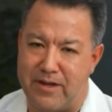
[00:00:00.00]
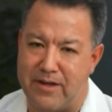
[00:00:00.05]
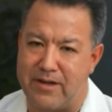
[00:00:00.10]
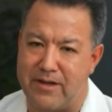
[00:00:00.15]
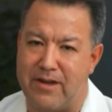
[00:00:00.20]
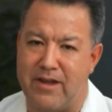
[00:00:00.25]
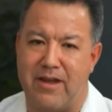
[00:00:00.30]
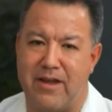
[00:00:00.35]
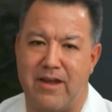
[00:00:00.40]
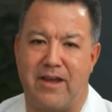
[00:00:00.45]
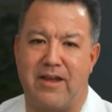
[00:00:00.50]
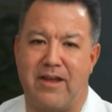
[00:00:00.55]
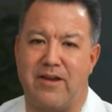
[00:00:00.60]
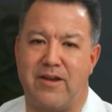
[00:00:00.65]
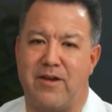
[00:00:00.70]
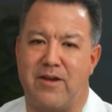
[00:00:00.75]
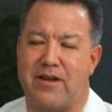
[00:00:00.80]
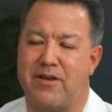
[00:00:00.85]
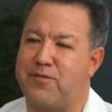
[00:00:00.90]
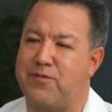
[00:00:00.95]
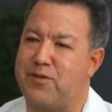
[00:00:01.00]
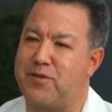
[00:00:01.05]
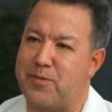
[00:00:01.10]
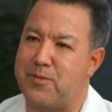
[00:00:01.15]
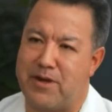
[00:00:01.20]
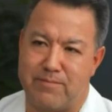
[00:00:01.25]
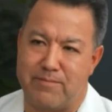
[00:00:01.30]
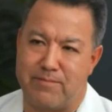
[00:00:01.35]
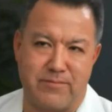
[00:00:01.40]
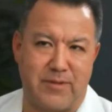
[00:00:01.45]
and you know I could feel
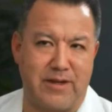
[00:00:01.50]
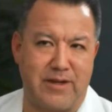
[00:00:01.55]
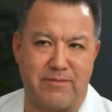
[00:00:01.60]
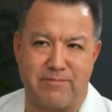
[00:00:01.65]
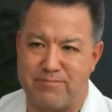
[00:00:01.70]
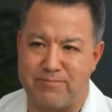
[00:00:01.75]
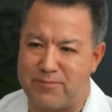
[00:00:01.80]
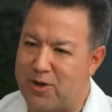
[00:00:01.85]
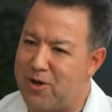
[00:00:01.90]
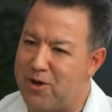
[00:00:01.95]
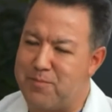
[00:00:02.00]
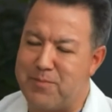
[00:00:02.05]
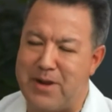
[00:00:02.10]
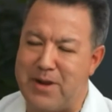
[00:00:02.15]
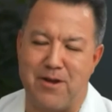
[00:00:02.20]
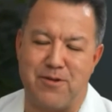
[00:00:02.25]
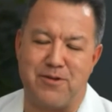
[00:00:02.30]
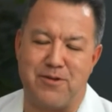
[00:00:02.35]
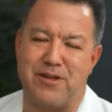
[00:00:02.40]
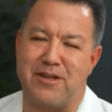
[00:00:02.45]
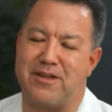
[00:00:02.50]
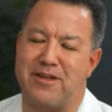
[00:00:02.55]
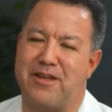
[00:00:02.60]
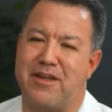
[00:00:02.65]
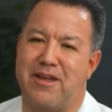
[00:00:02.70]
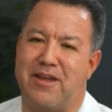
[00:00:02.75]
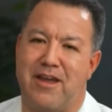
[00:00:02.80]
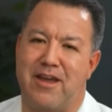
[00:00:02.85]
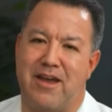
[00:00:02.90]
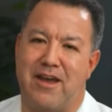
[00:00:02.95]
my my heart pounding.
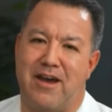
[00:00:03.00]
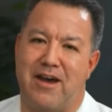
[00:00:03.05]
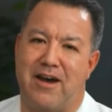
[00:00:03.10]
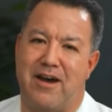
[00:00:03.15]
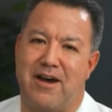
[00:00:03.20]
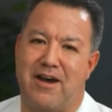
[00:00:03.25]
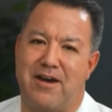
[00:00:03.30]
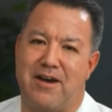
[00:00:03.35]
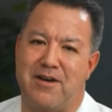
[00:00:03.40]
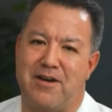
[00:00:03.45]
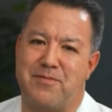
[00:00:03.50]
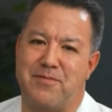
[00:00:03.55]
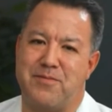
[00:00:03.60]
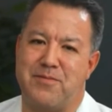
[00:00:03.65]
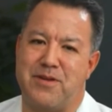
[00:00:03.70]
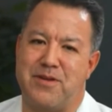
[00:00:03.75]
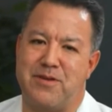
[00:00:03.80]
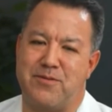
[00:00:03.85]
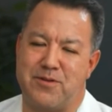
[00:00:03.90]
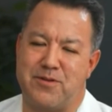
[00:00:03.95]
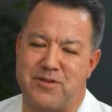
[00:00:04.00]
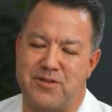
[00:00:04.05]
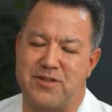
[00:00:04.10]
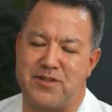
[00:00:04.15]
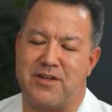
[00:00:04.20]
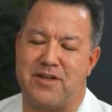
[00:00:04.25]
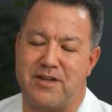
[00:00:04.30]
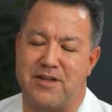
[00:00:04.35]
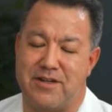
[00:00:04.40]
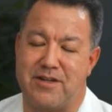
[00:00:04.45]
Um, it was
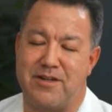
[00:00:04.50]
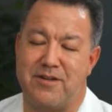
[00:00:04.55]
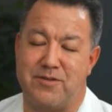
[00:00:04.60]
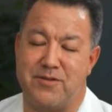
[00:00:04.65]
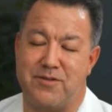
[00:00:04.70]
uh, it